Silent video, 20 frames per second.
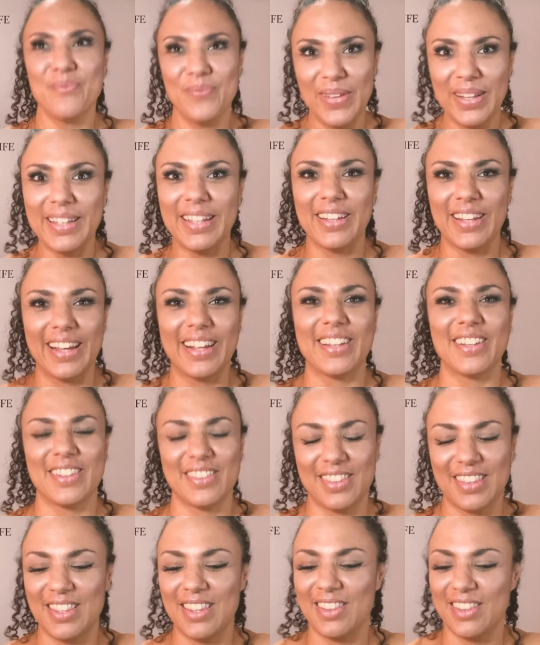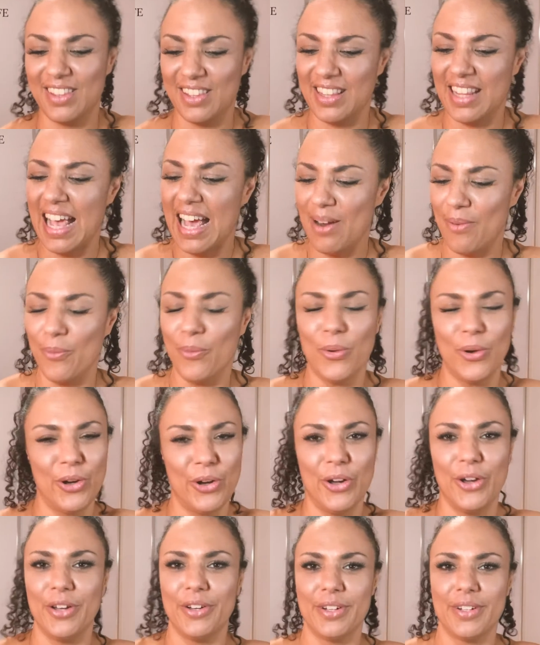feeling like that
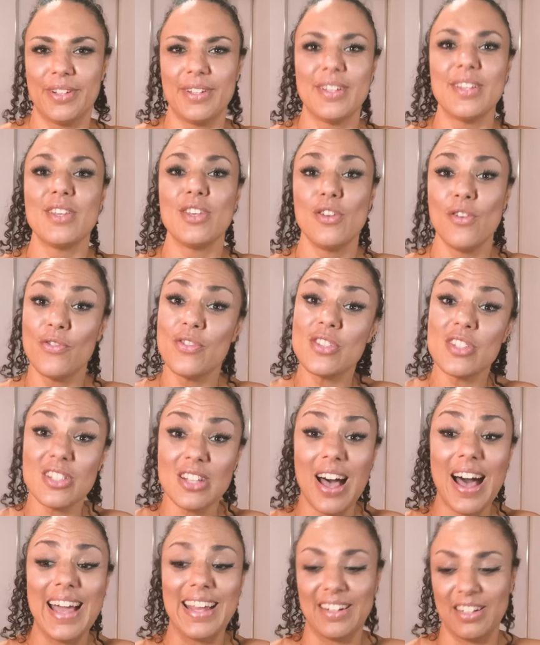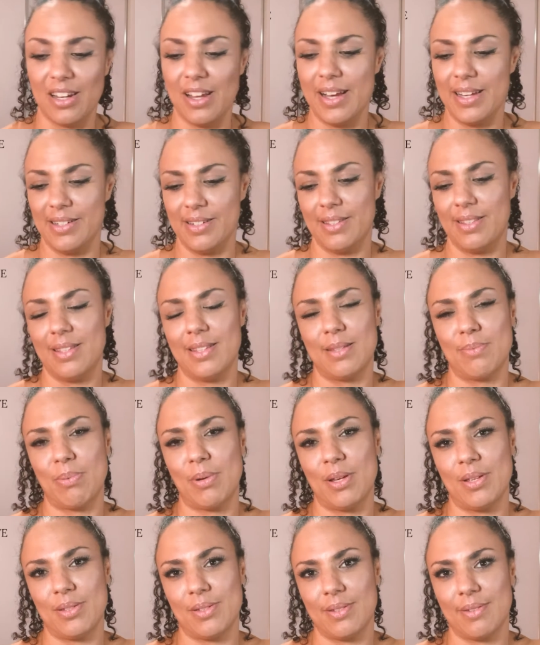word. You've sidelined this
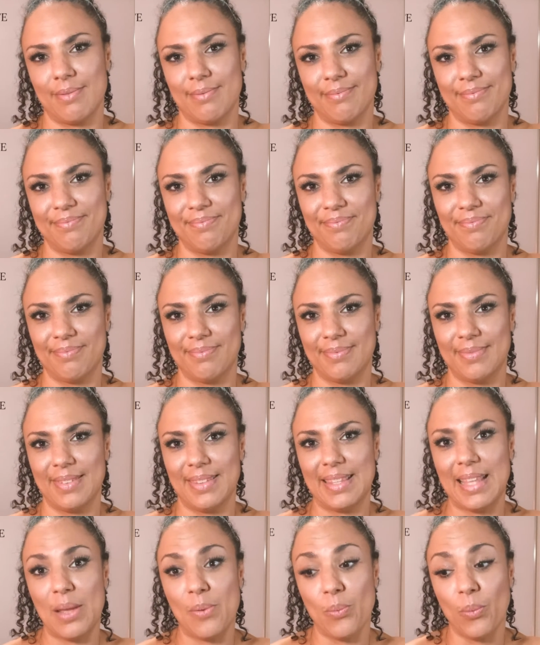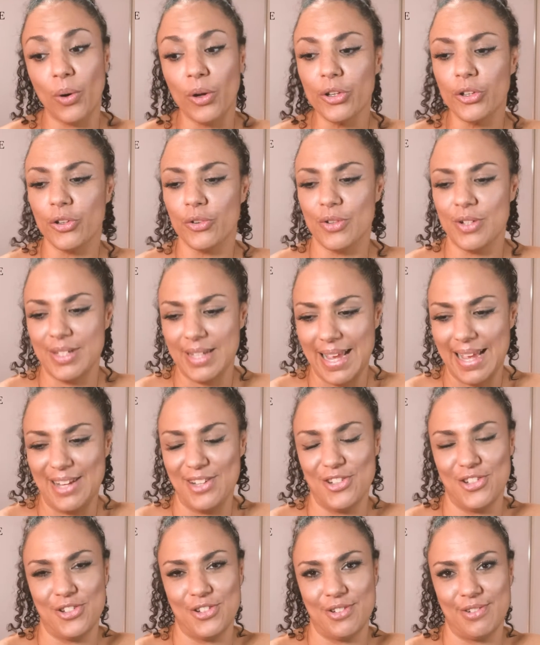person. They want your
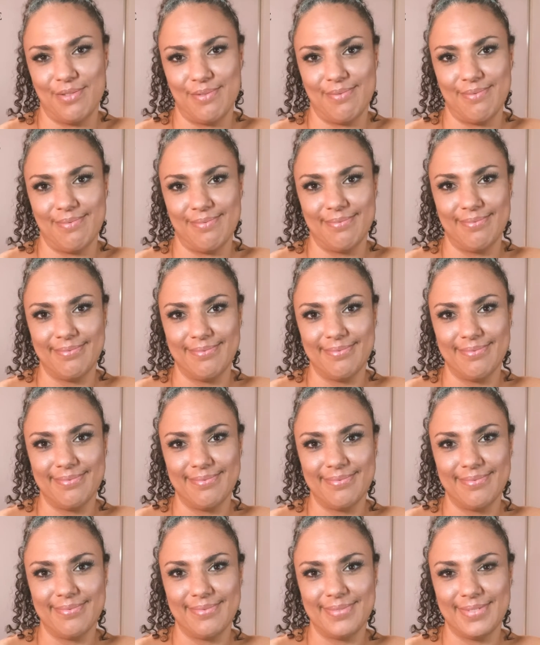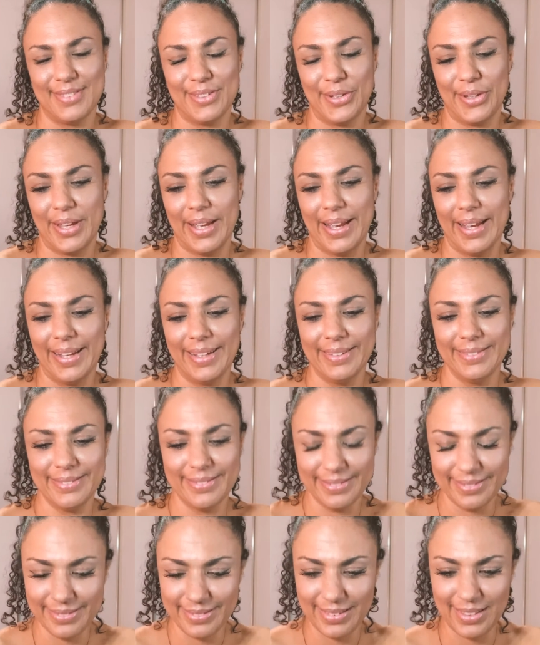attention. Okay,
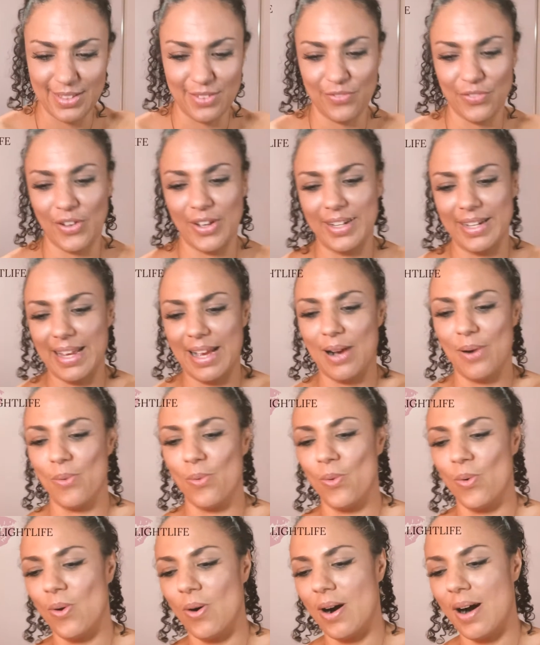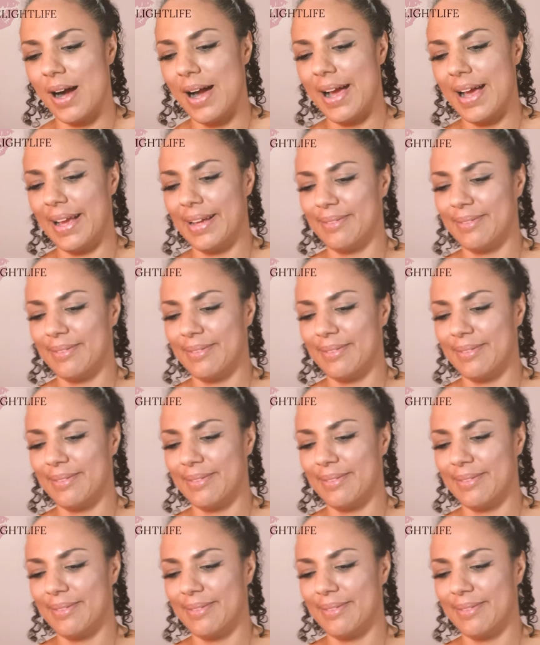let's find out why.